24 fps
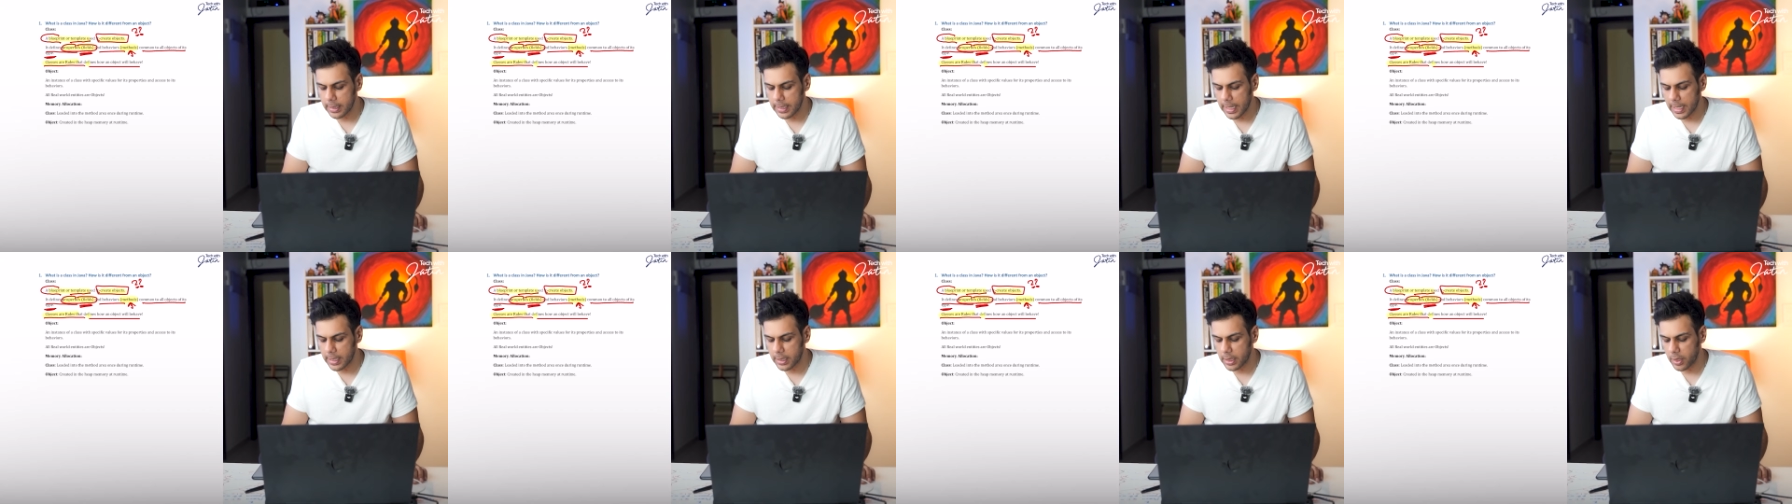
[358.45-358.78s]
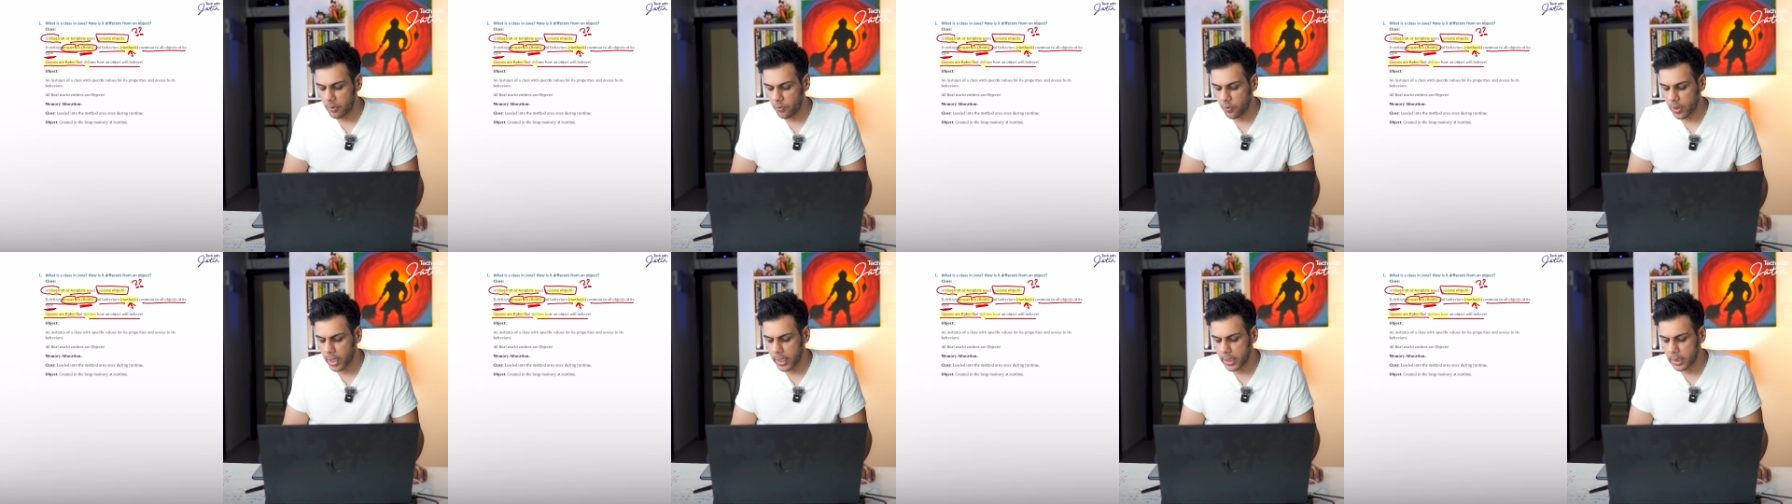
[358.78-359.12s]
that
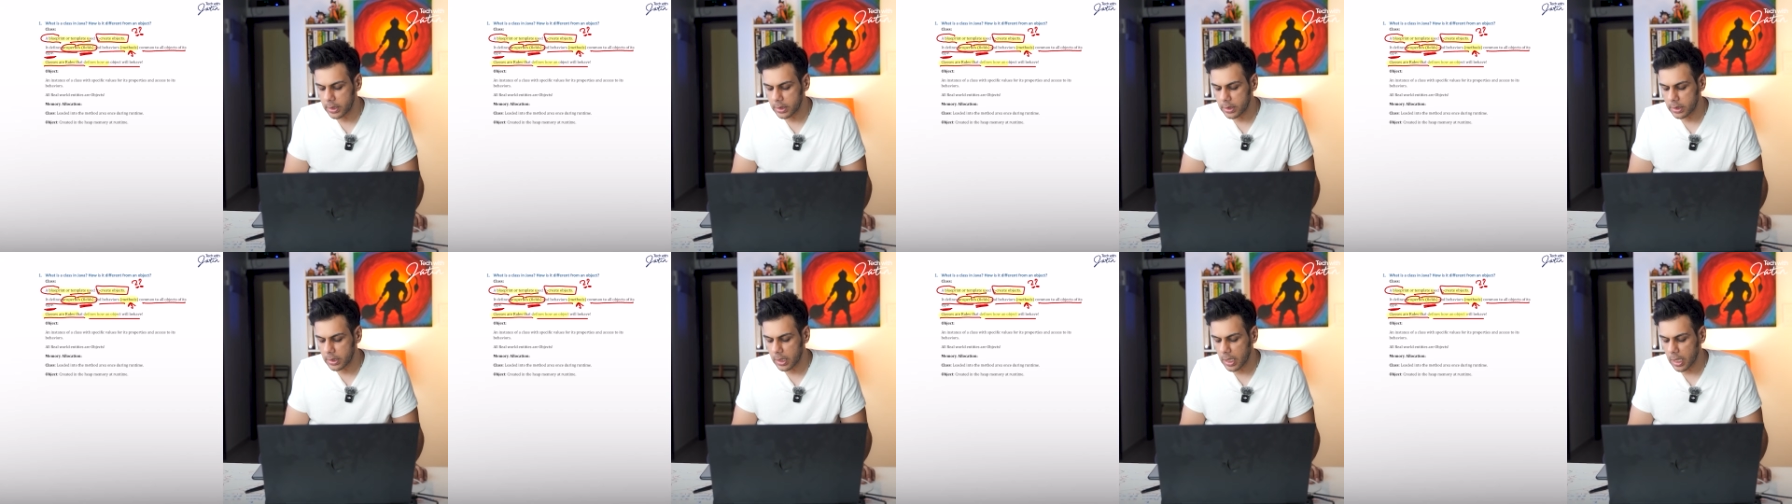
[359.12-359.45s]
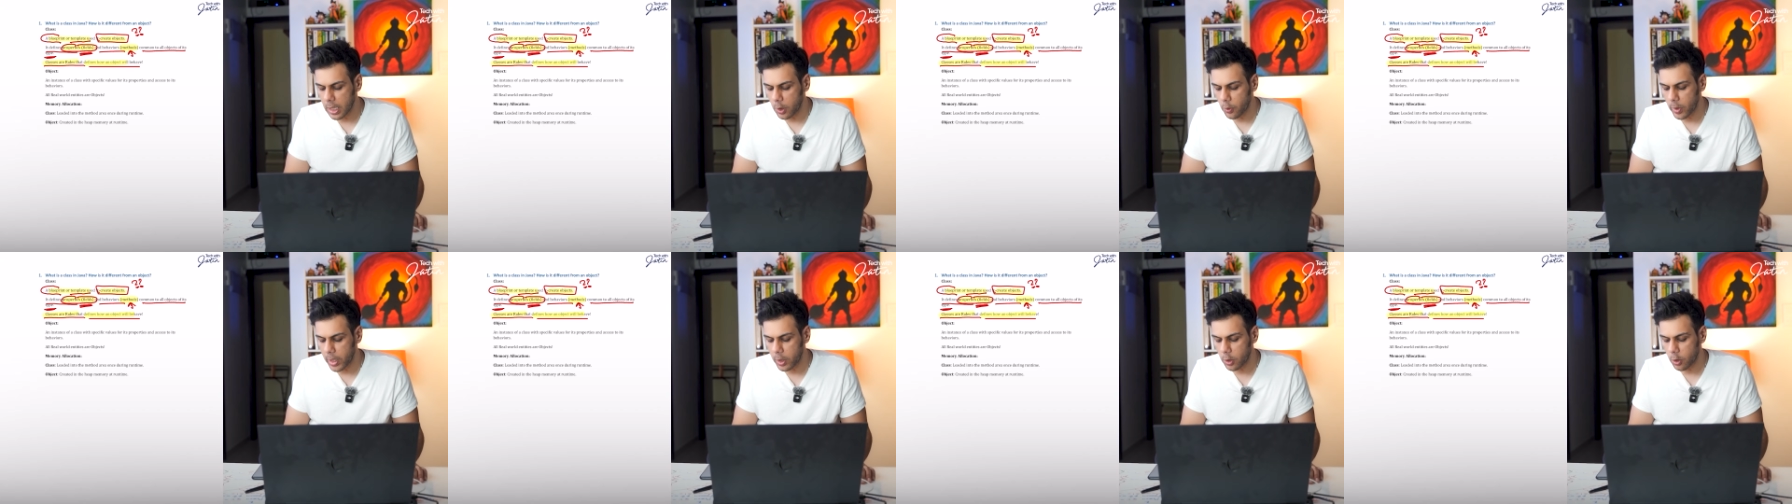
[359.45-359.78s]
defines
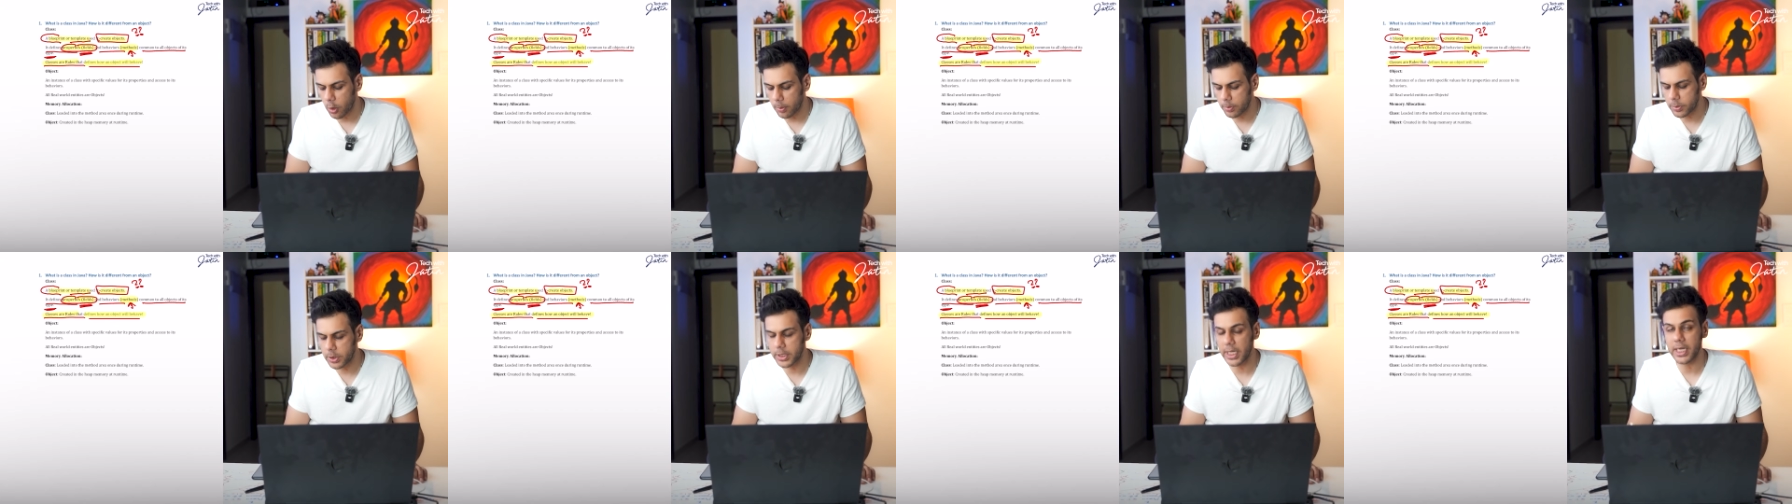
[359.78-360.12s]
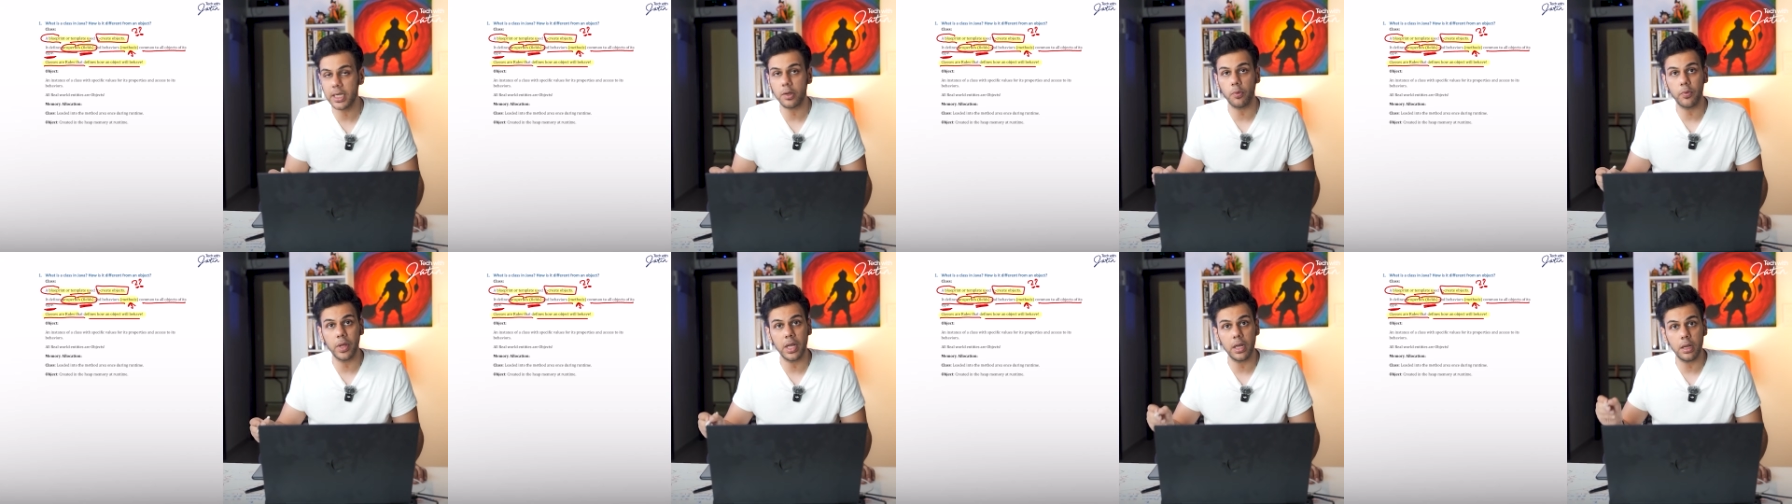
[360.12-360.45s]
how an
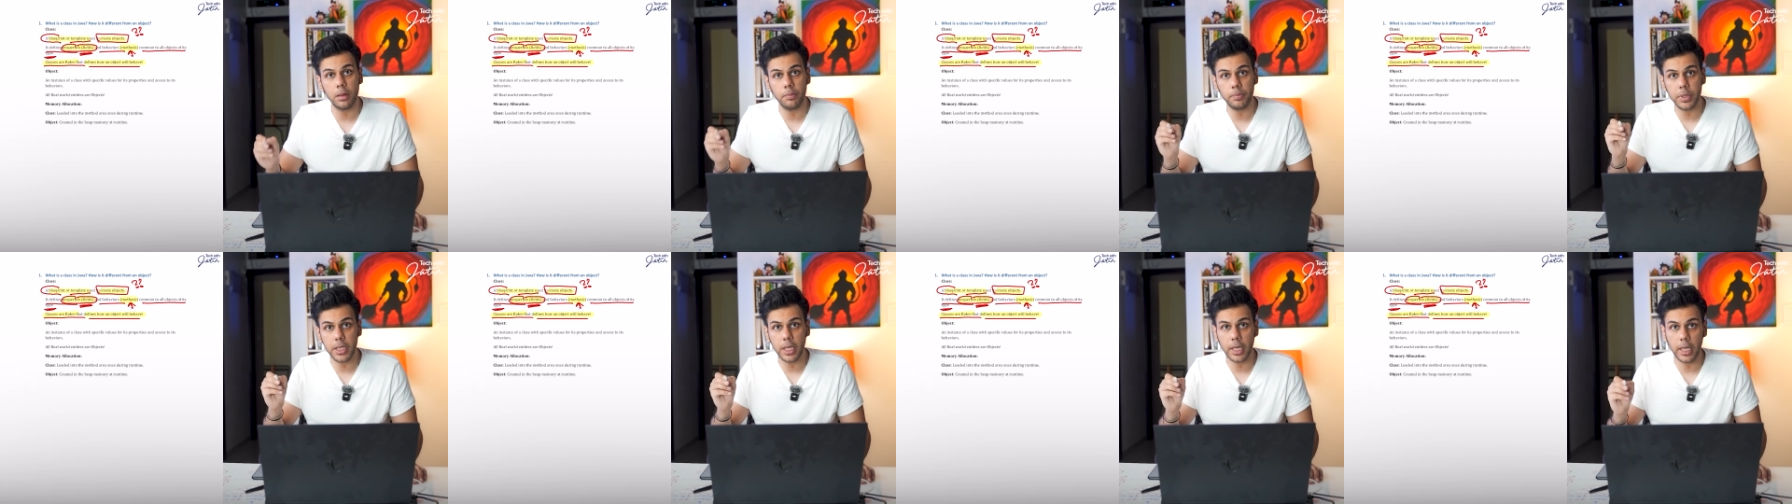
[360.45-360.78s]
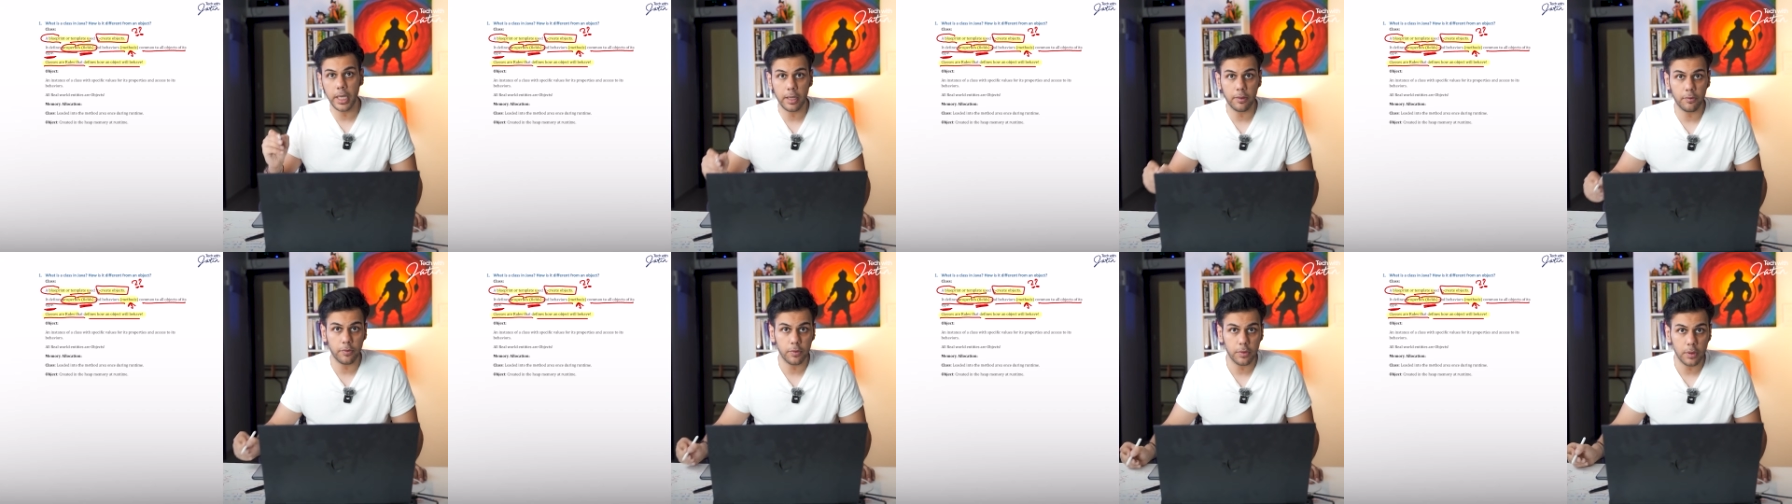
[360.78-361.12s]
object will
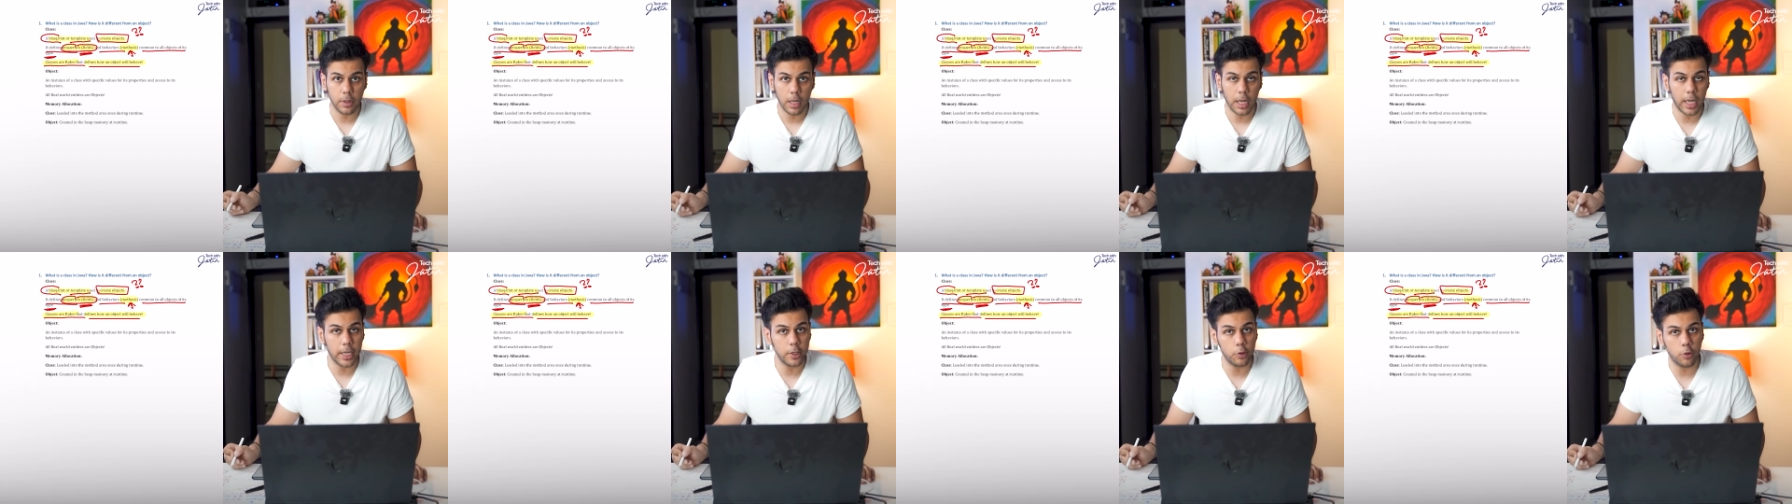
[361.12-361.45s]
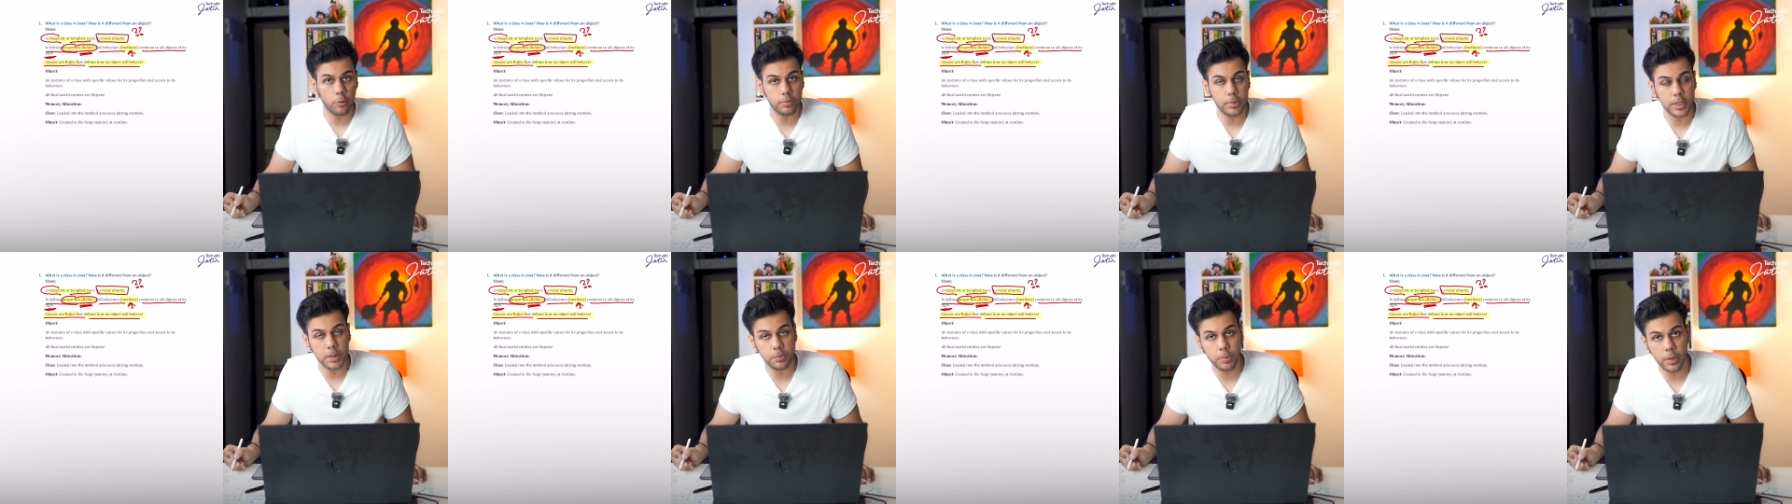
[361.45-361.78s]
behave. I hope this